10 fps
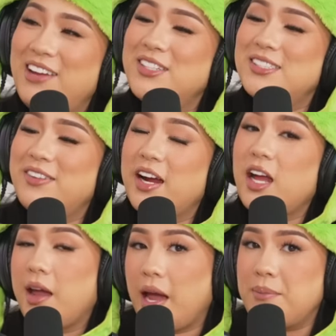was mm-hmm. very,
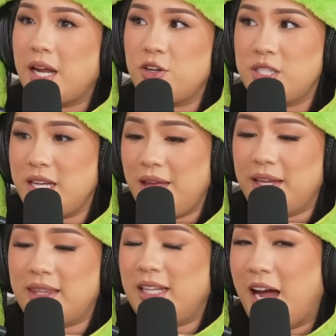I, I mean, I understand
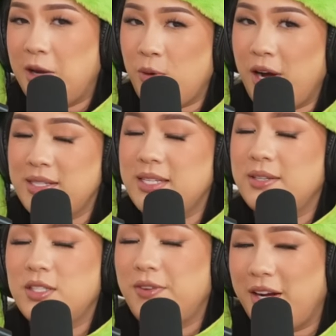like the line process. It
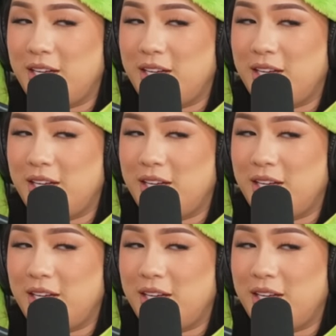was very